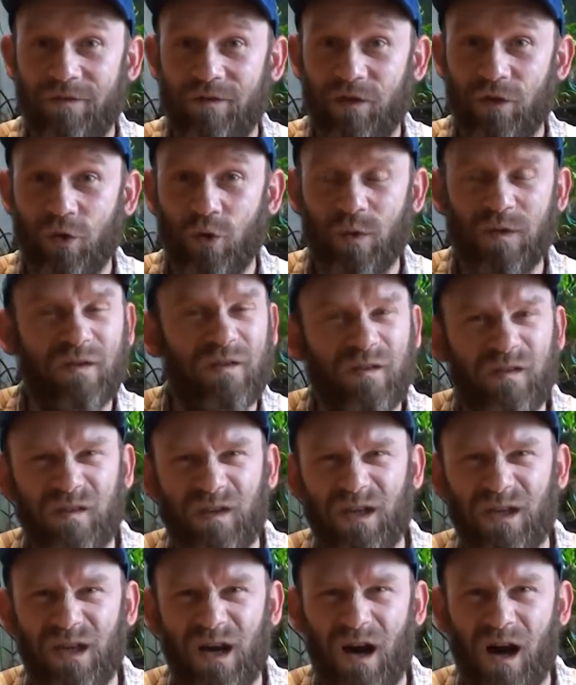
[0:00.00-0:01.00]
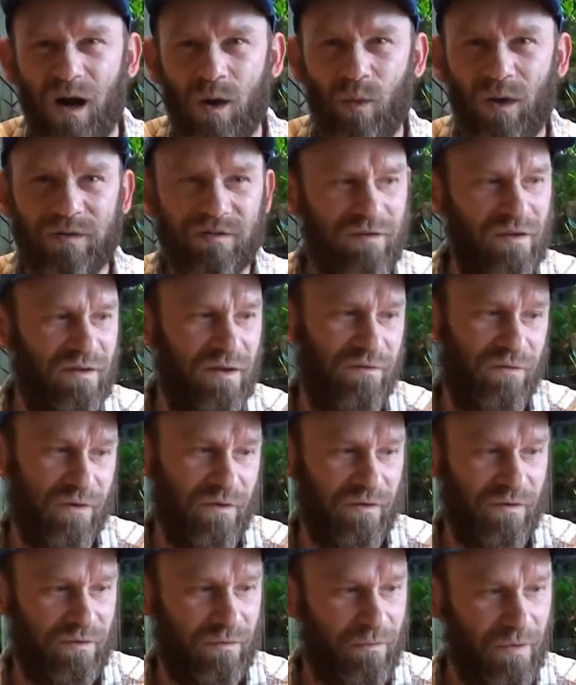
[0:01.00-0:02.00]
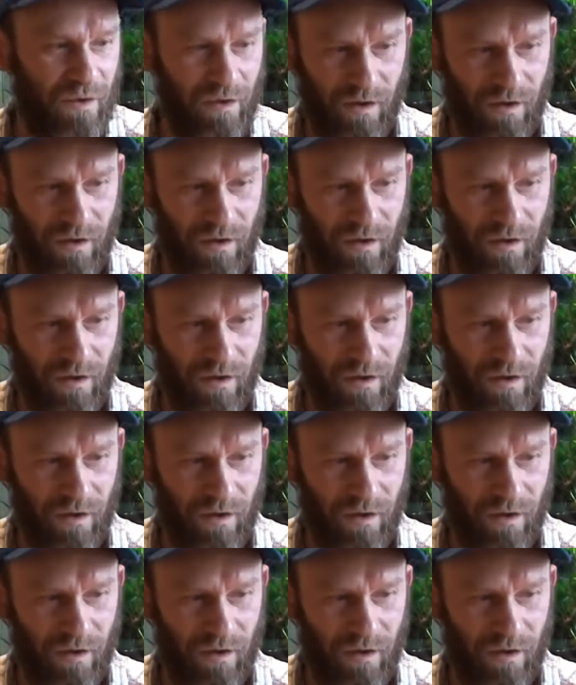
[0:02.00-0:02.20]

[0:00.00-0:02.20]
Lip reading: two and see what's the difference.